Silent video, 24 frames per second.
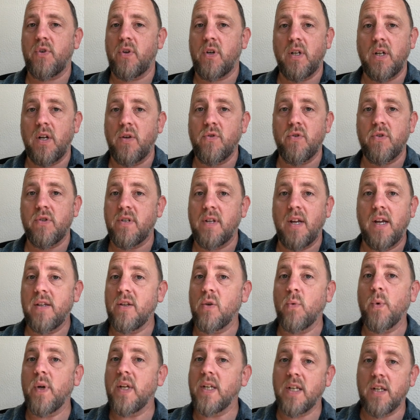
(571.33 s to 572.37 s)
can understand
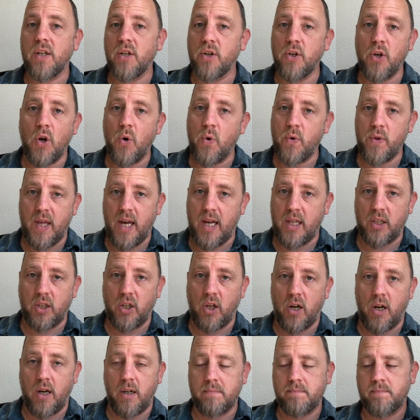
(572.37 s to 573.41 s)
that we didn't know that
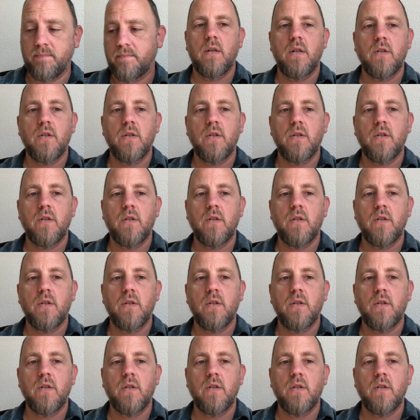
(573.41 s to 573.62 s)
law,